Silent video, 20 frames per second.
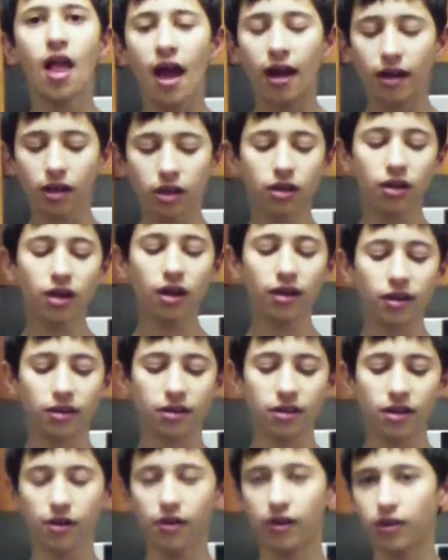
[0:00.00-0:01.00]
and it's not
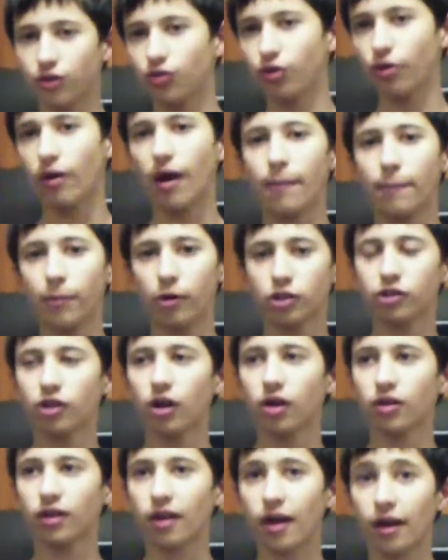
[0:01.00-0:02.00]
necessarily tripod
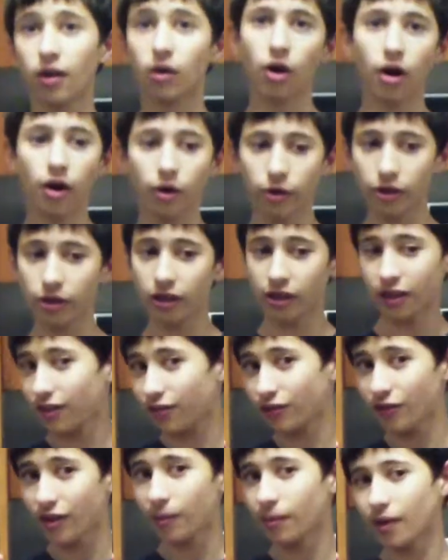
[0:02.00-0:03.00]
shots like, oh, you can just
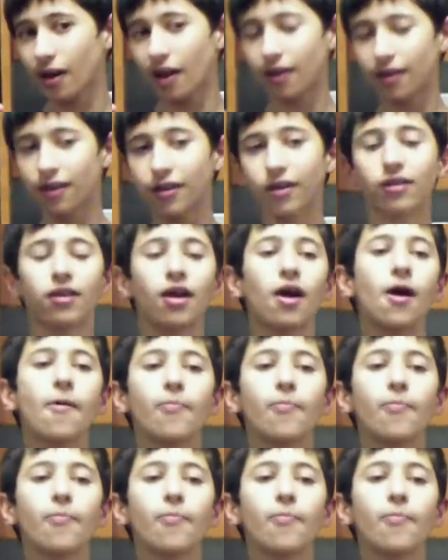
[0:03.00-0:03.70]
film it like this.